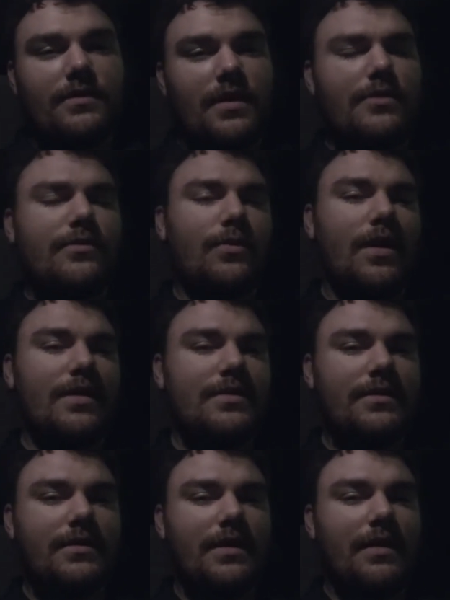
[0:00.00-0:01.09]
Thanks for
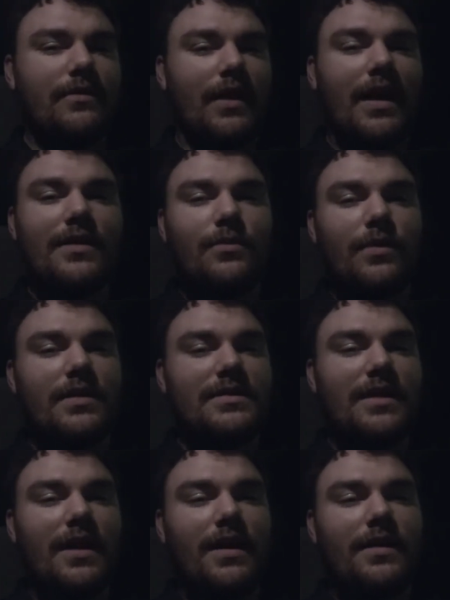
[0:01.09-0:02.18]
watching. If you liked what you
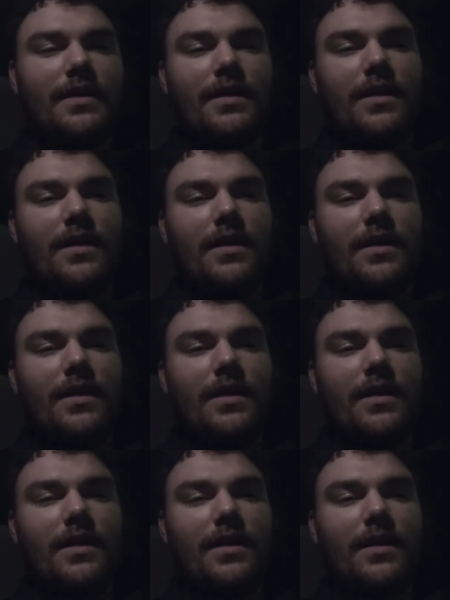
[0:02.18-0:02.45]
saw,